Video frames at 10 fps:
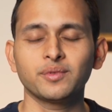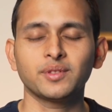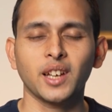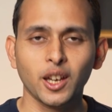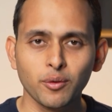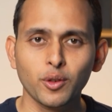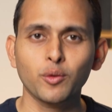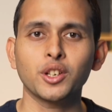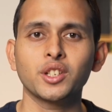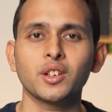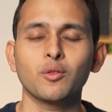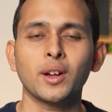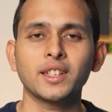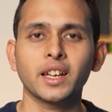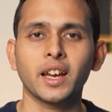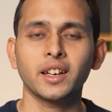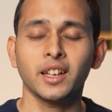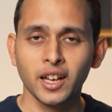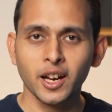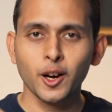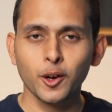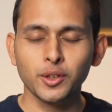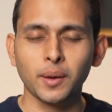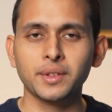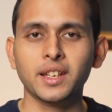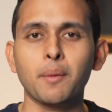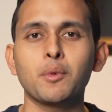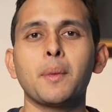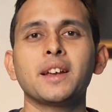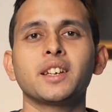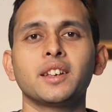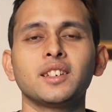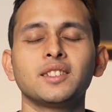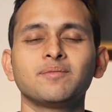Thank you for watching once again. Do subscribe to my channel.